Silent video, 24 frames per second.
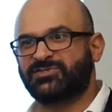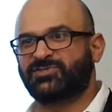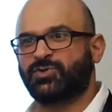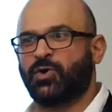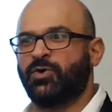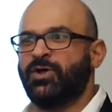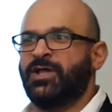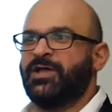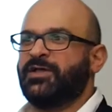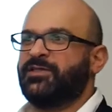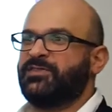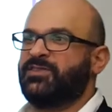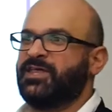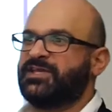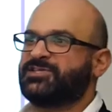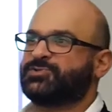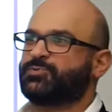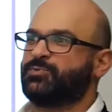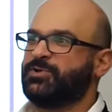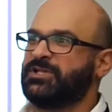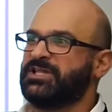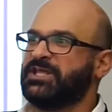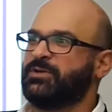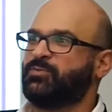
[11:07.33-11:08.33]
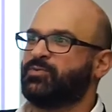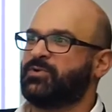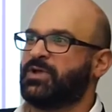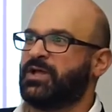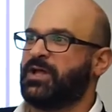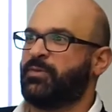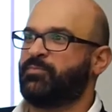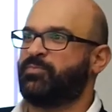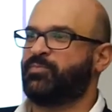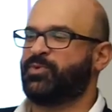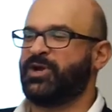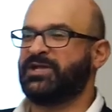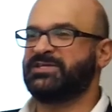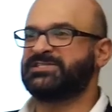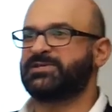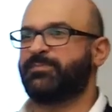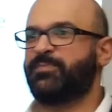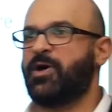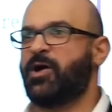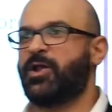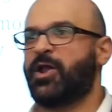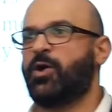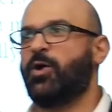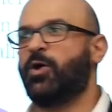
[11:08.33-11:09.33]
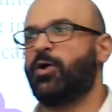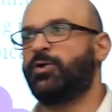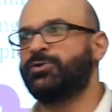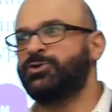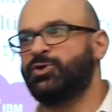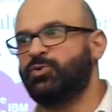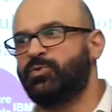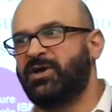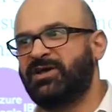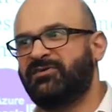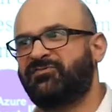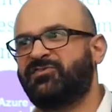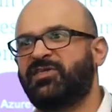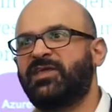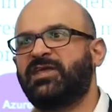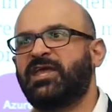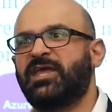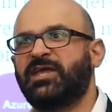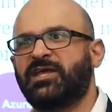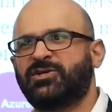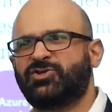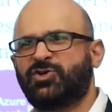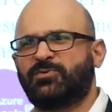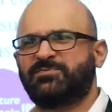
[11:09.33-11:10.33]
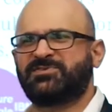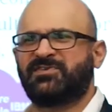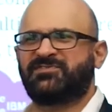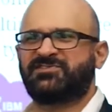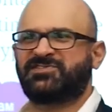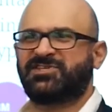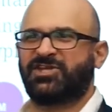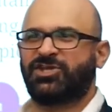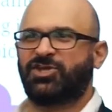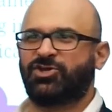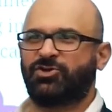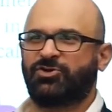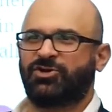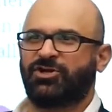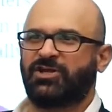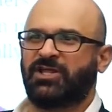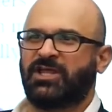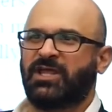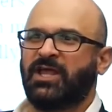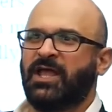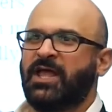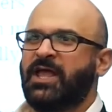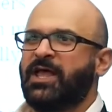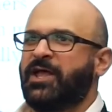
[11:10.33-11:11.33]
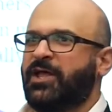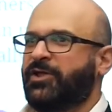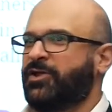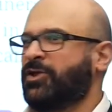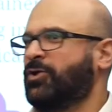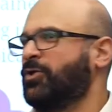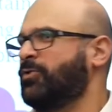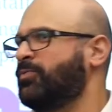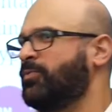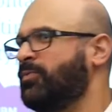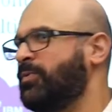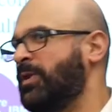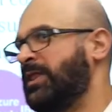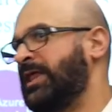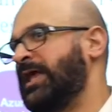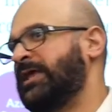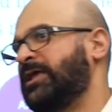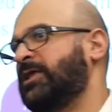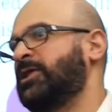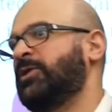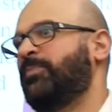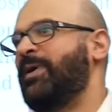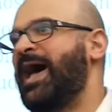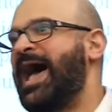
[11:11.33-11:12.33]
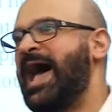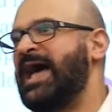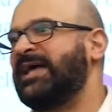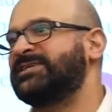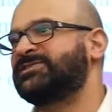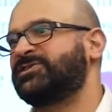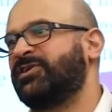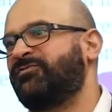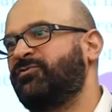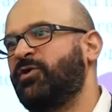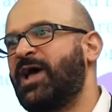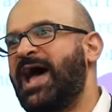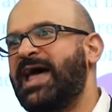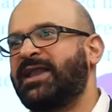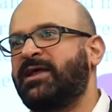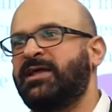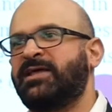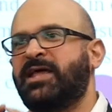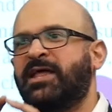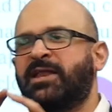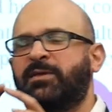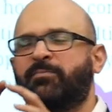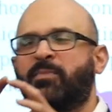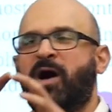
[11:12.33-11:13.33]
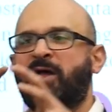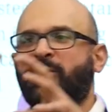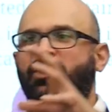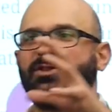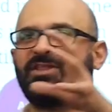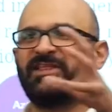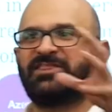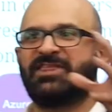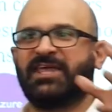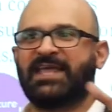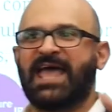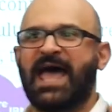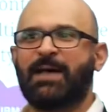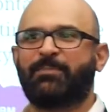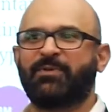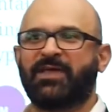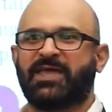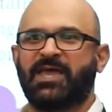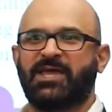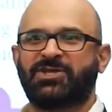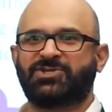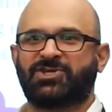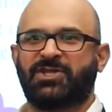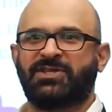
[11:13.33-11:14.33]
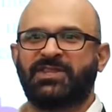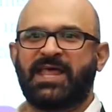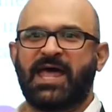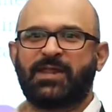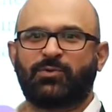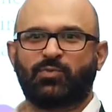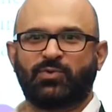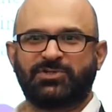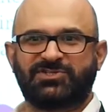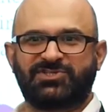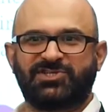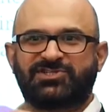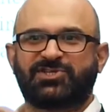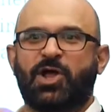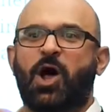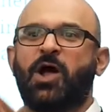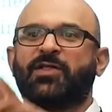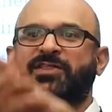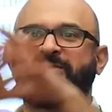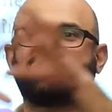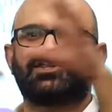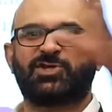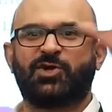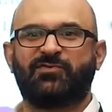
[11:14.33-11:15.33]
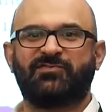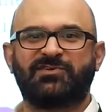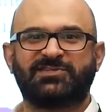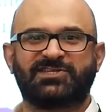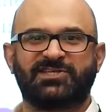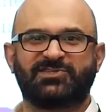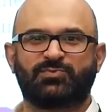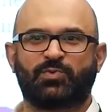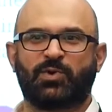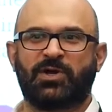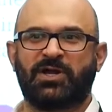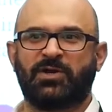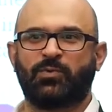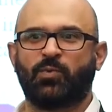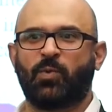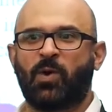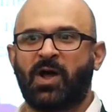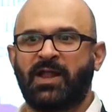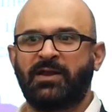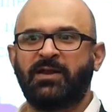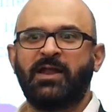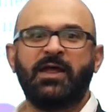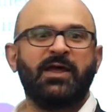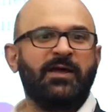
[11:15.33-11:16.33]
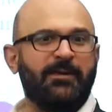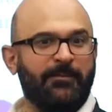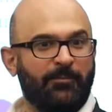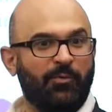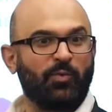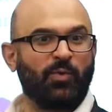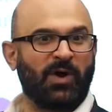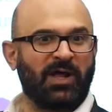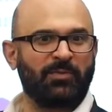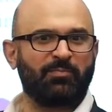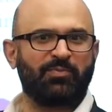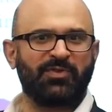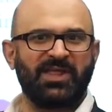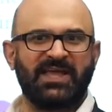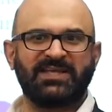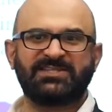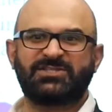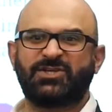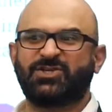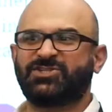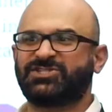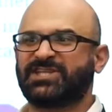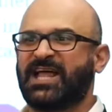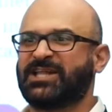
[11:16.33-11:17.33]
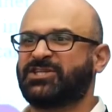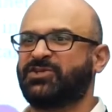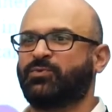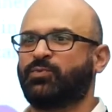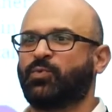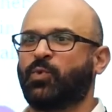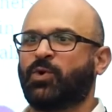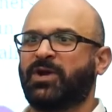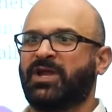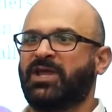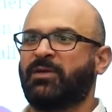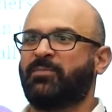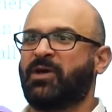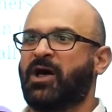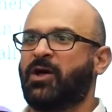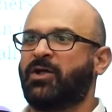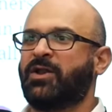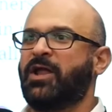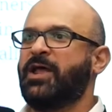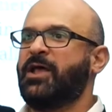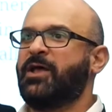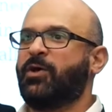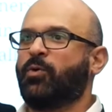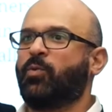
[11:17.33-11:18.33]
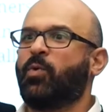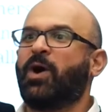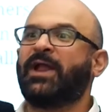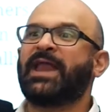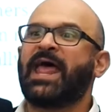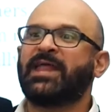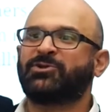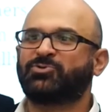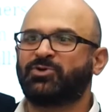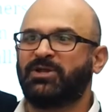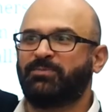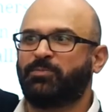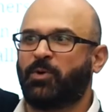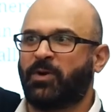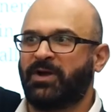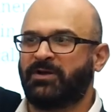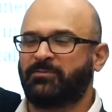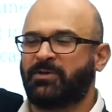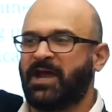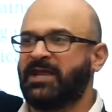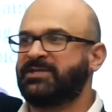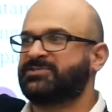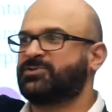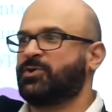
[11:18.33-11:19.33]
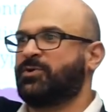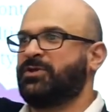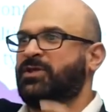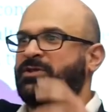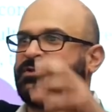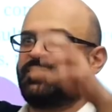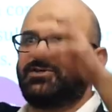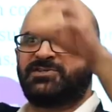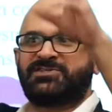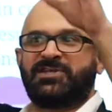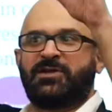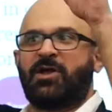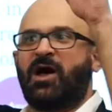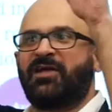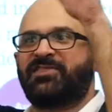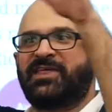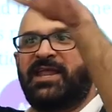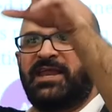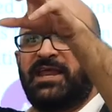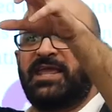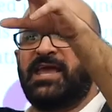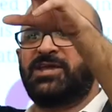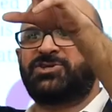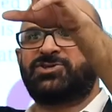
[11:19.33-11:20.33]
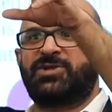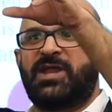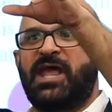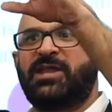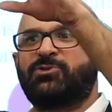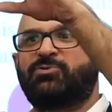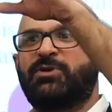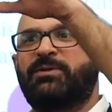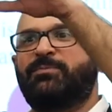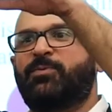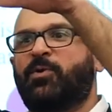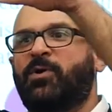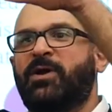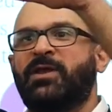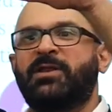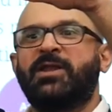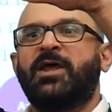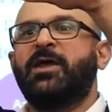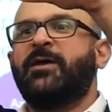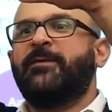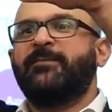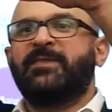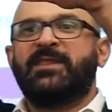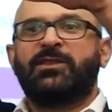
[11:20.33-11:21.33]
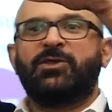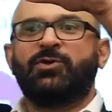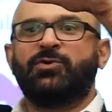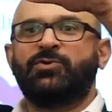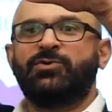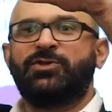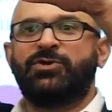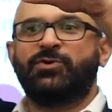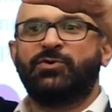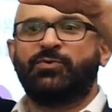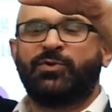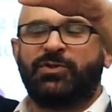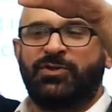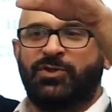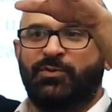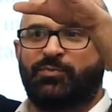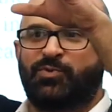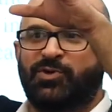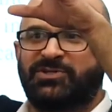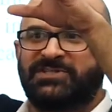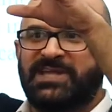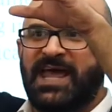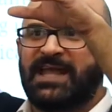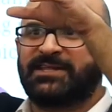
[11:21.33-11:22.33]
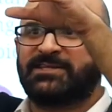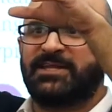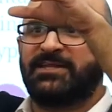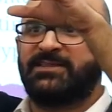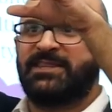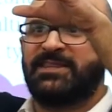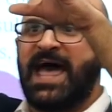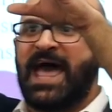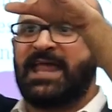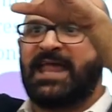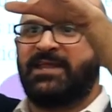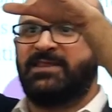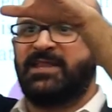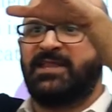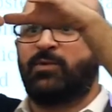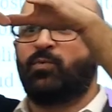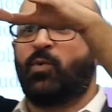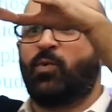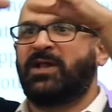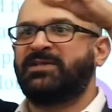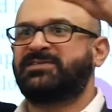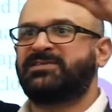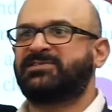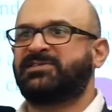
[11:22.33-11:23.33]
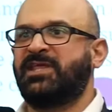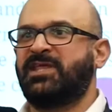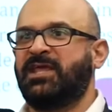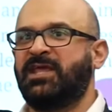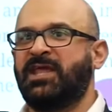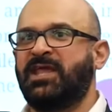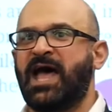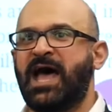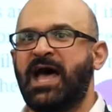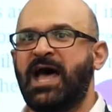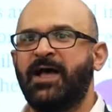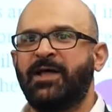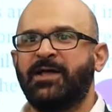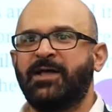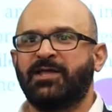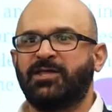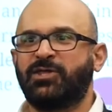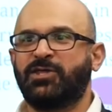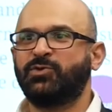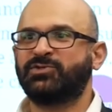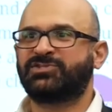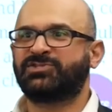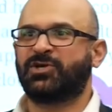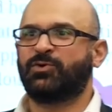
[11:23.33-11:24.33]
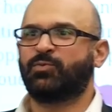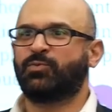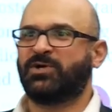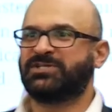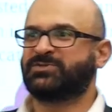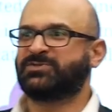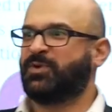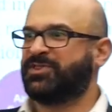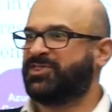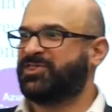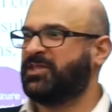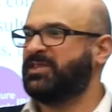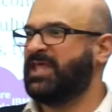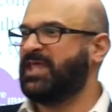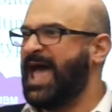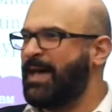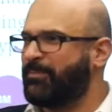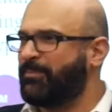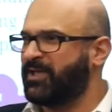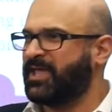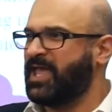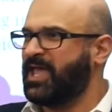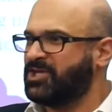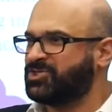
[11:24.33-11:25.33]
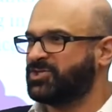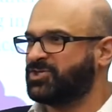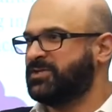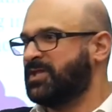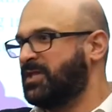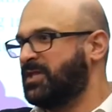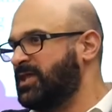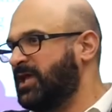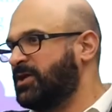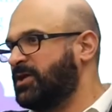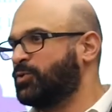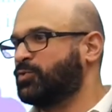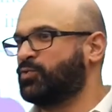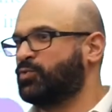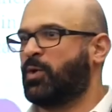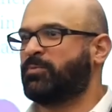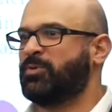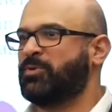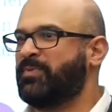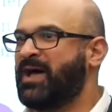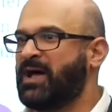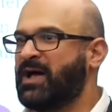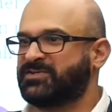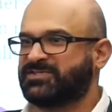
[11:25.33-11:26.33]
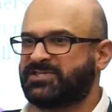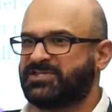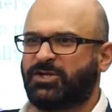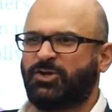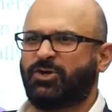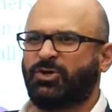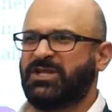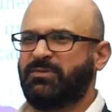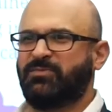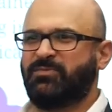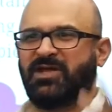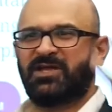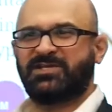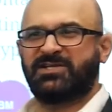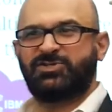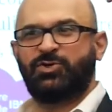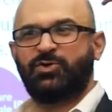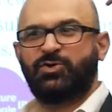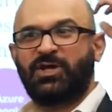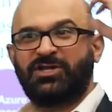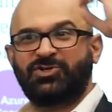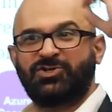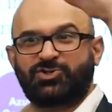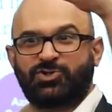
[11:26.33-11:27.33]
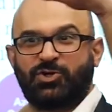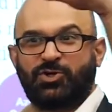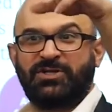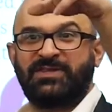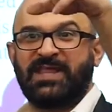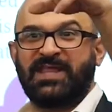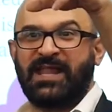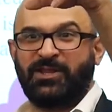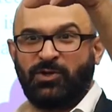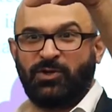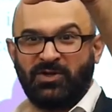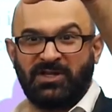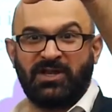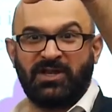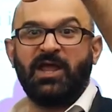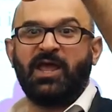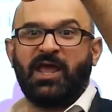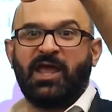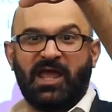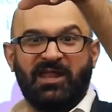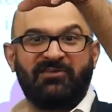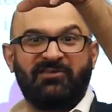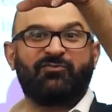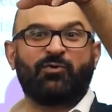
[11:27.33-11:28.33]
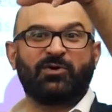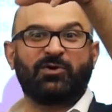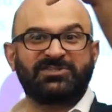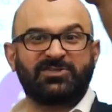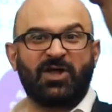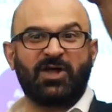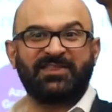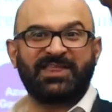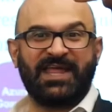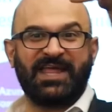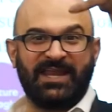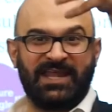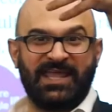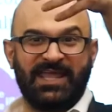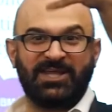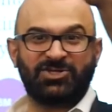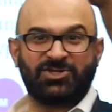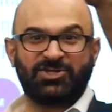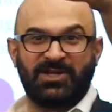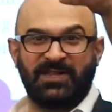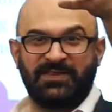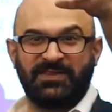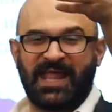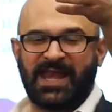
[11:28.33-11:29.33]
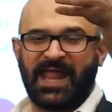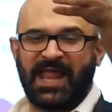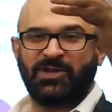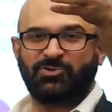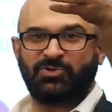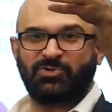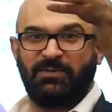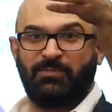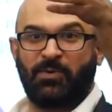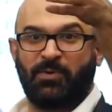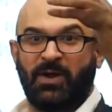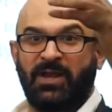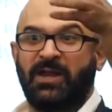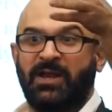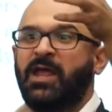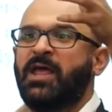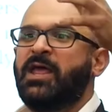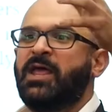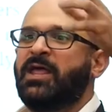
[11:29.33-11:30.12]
So this really uh, brings about a whole new way of thinking in terms of security. You know, like in the past, if you had a, a monolithic application that was just all the services were in one, one place, you just had to worry about one entry point, right? So you, there's an authentication entry point. You, you, you protected that, and then once the uh, user was within the application, then they could roam about security because you ensured that you had enforced authentication at that that entry point.